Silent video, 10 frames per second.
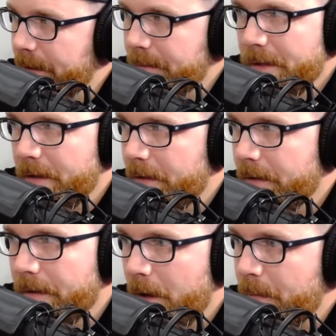They really
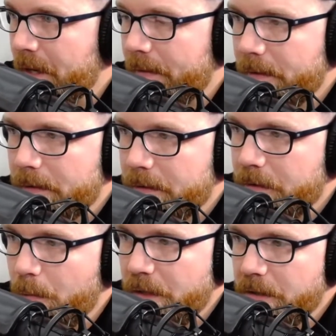are. I mean, I think
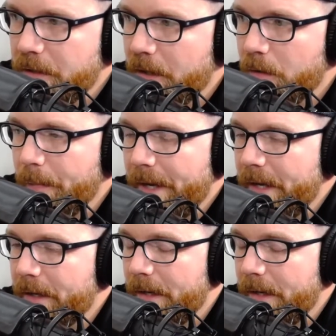so much is held back,